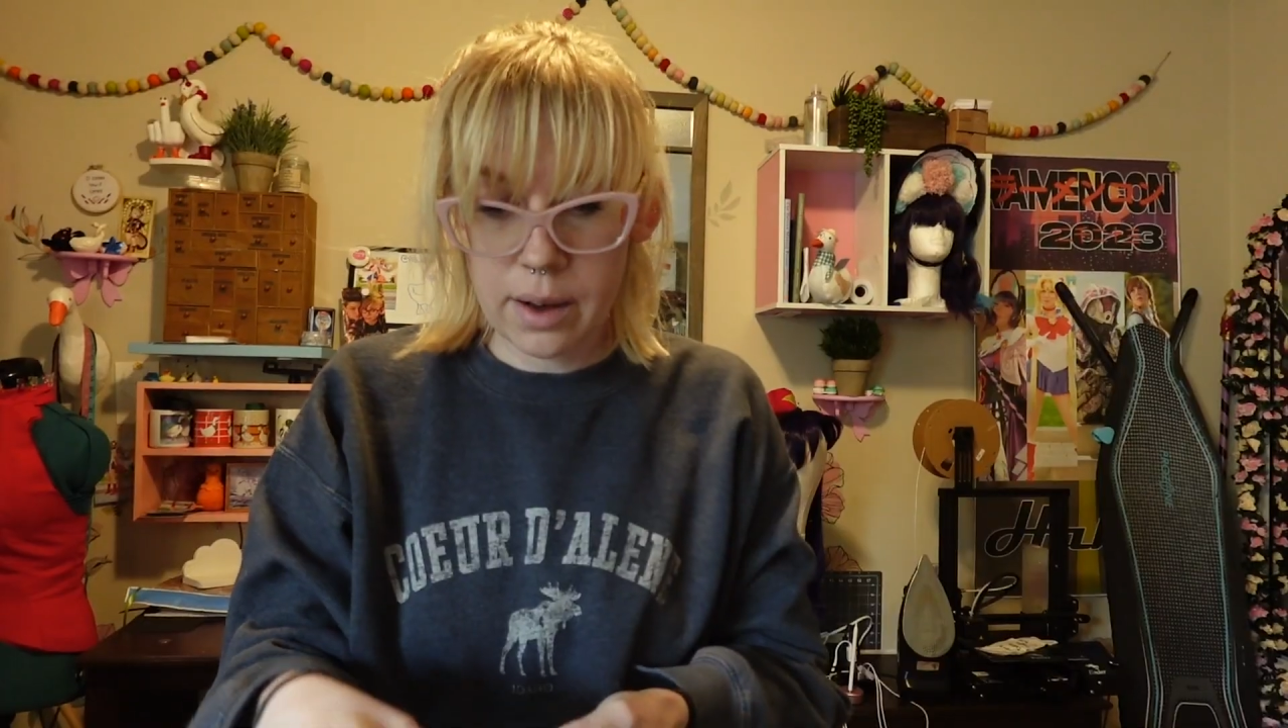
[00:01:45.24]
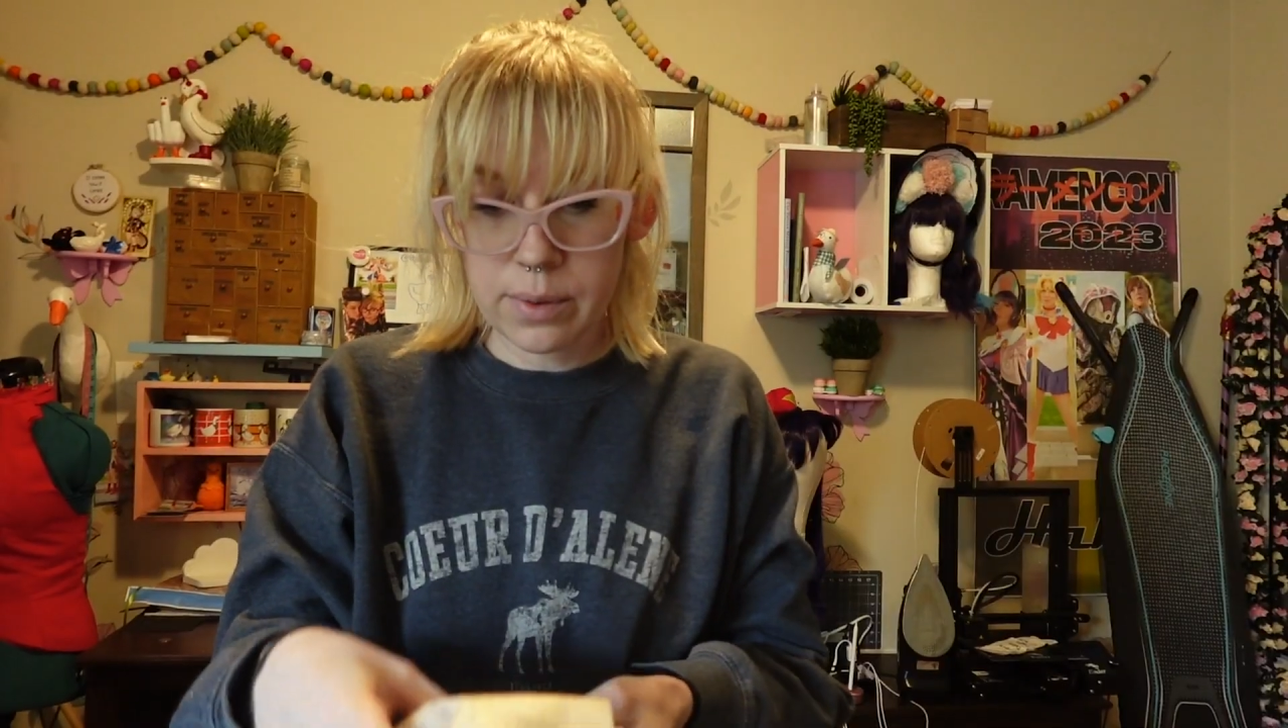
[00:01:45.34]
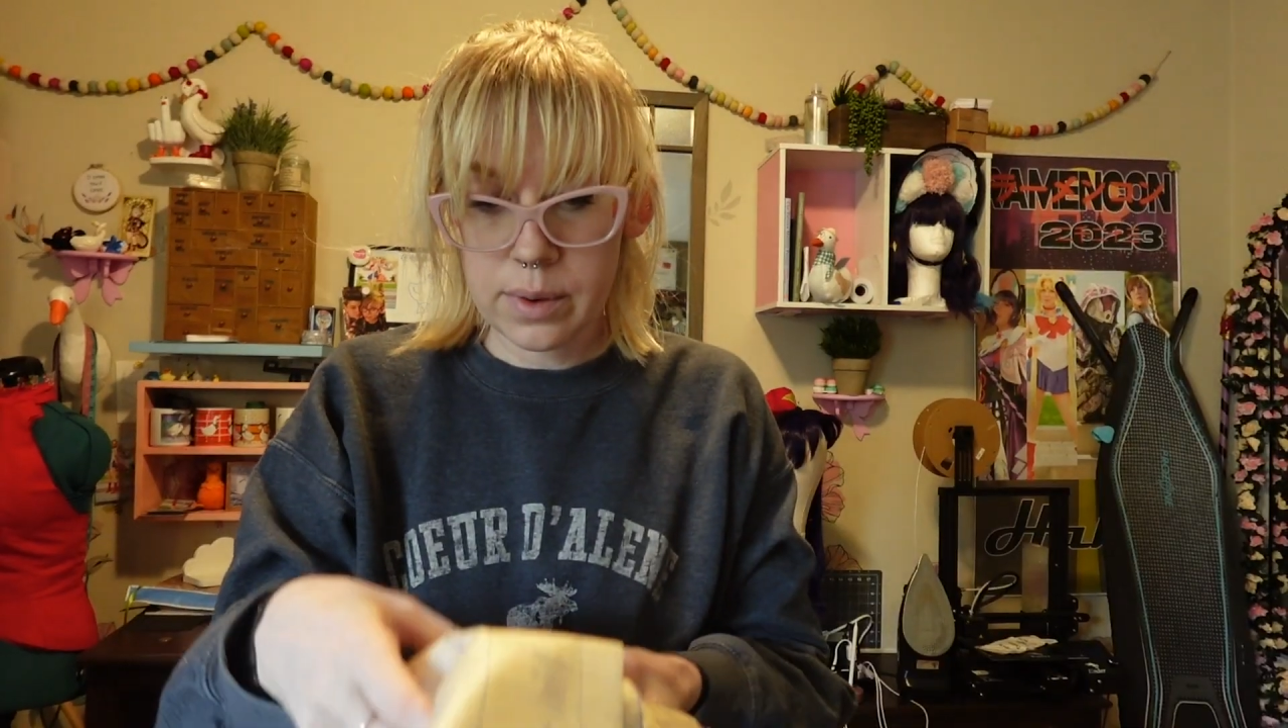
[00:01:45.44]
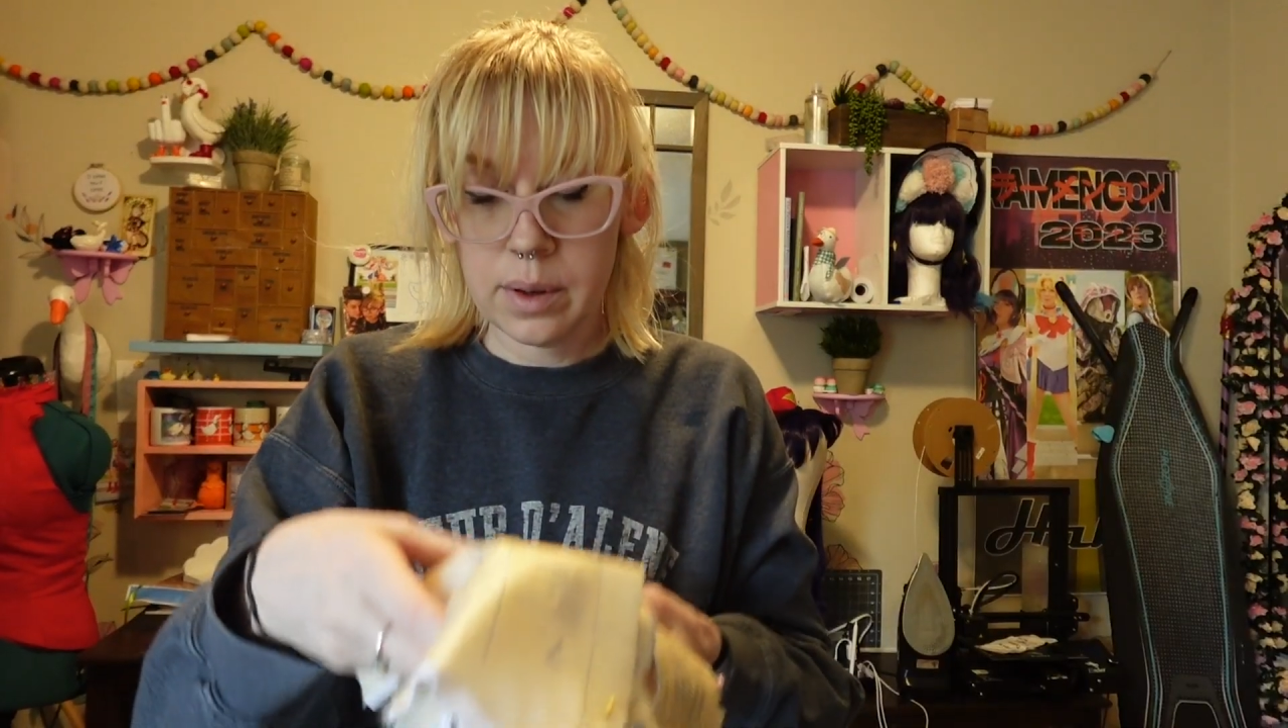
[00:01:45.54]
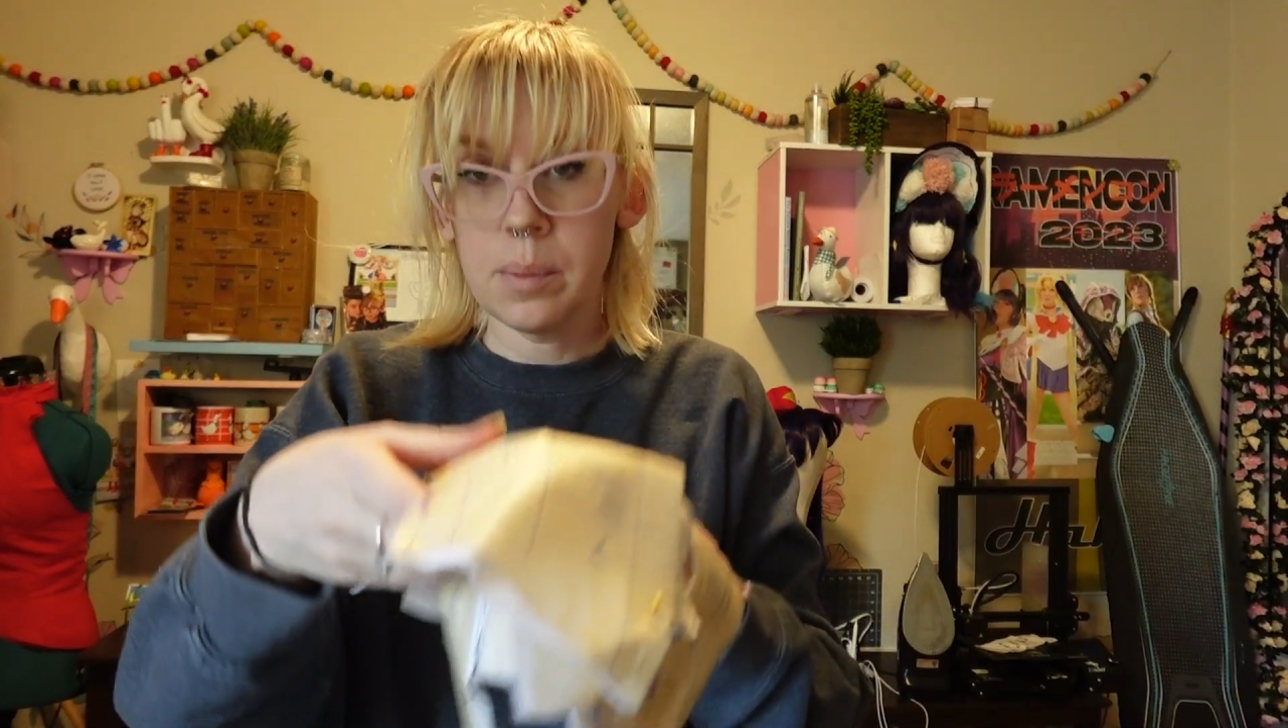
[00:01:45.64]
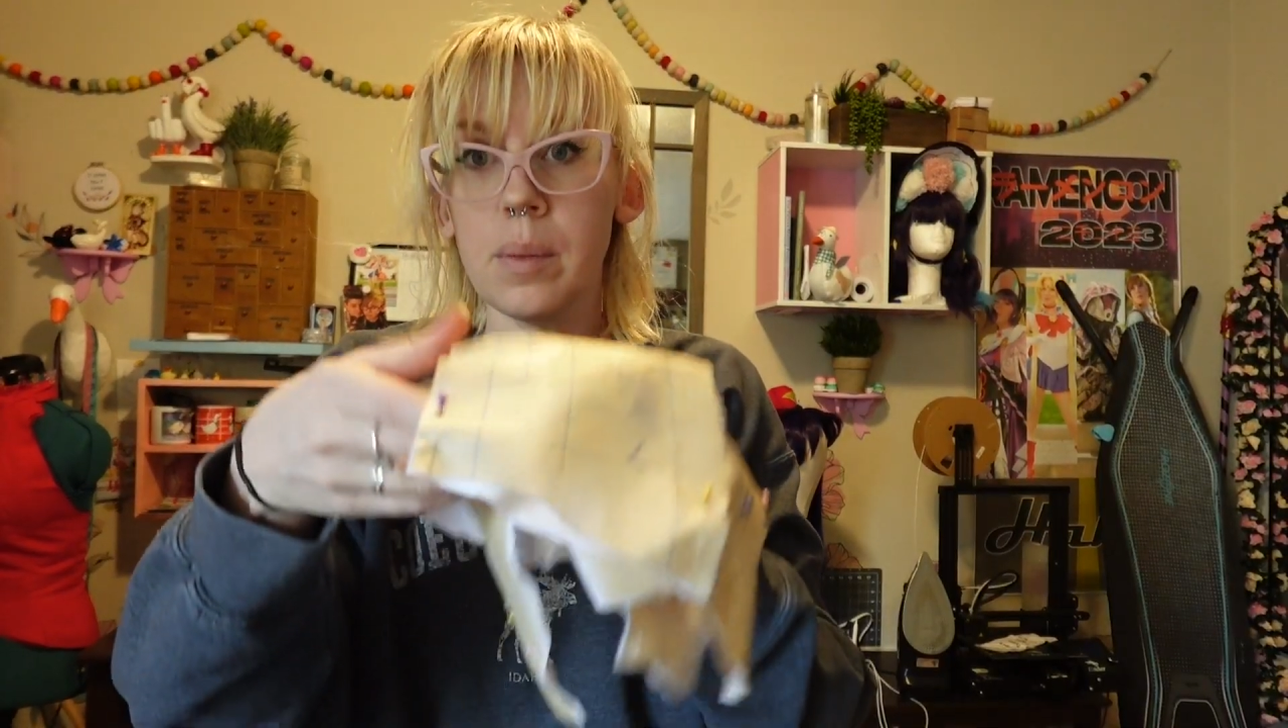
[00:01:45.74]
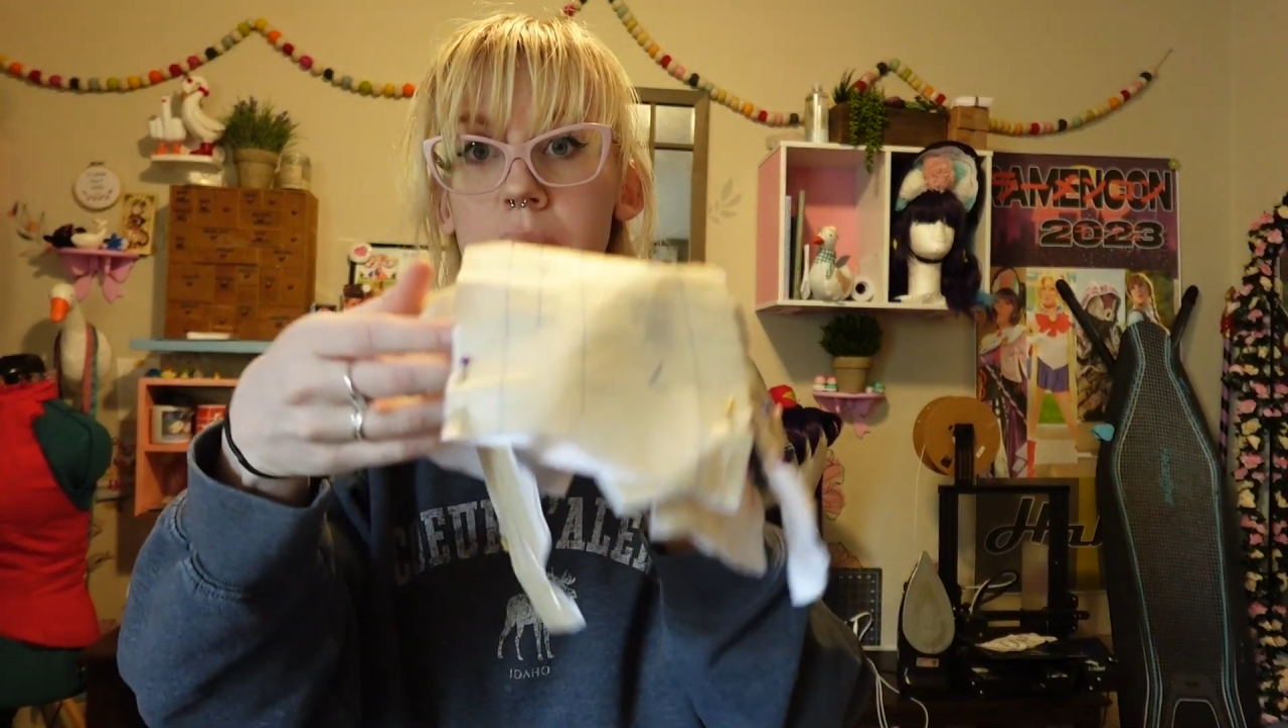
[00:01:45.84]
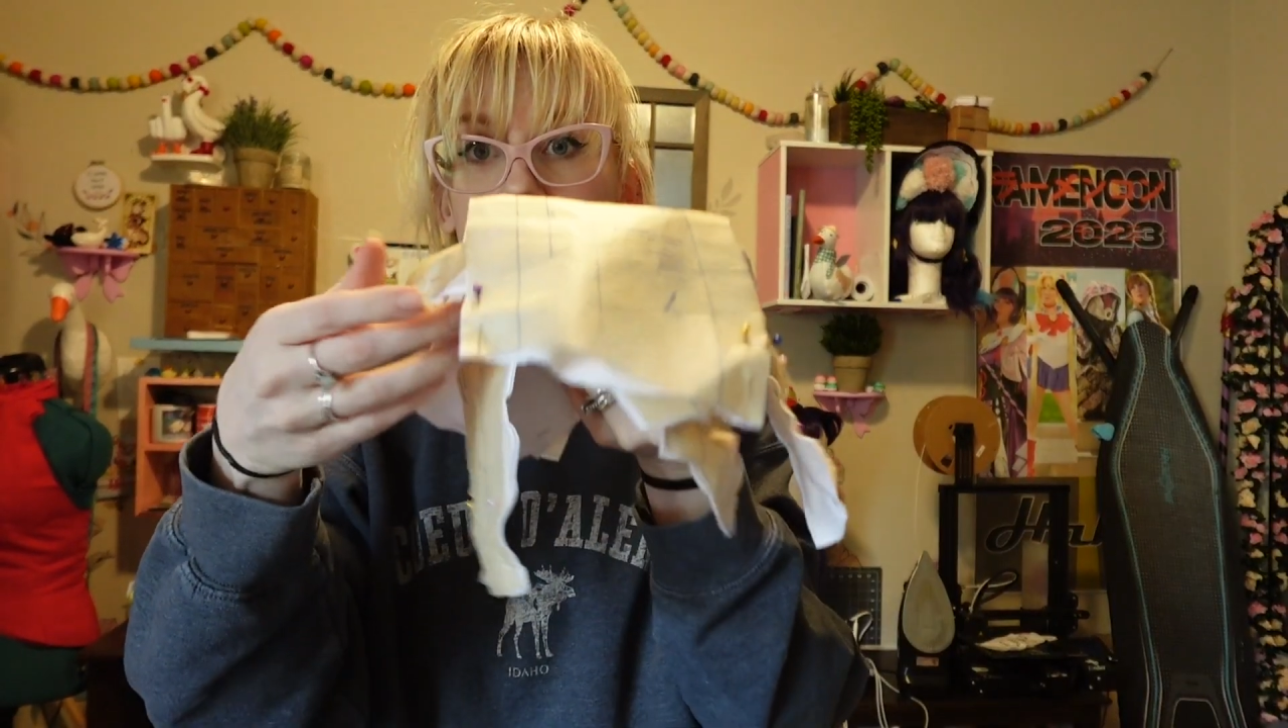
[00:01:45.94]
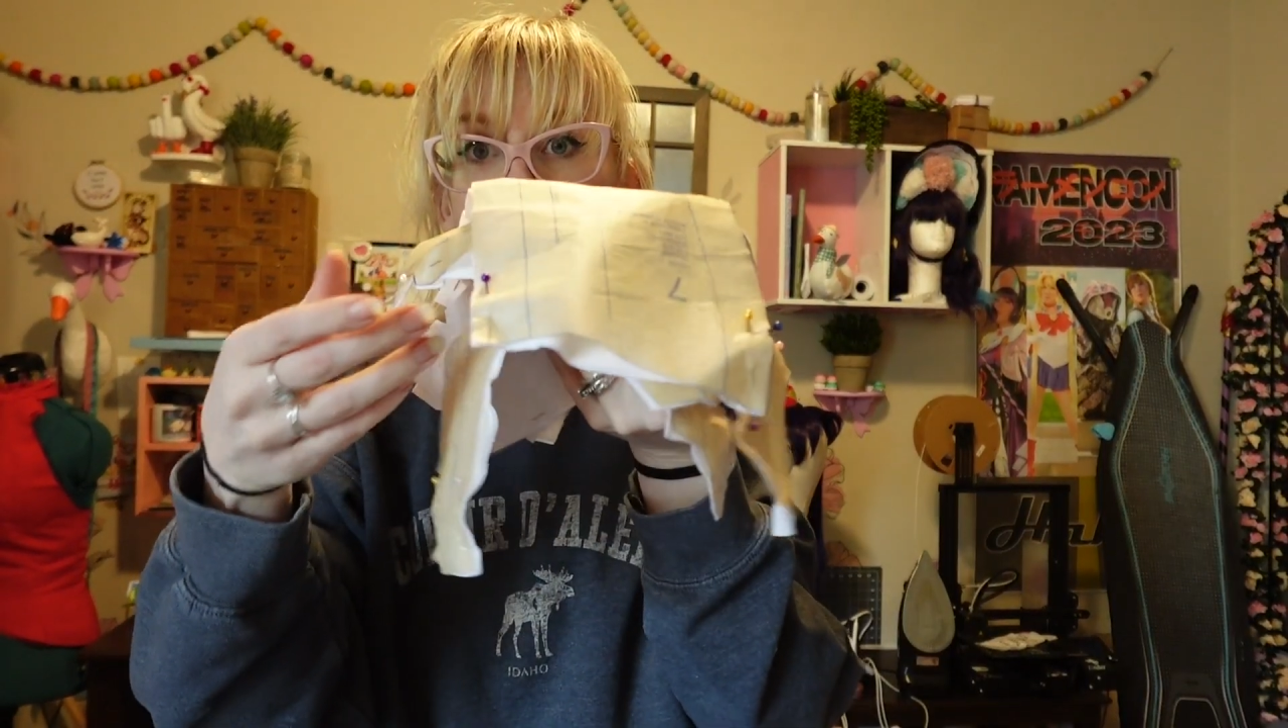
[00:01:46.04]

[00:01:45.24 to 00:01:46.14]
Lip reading: have my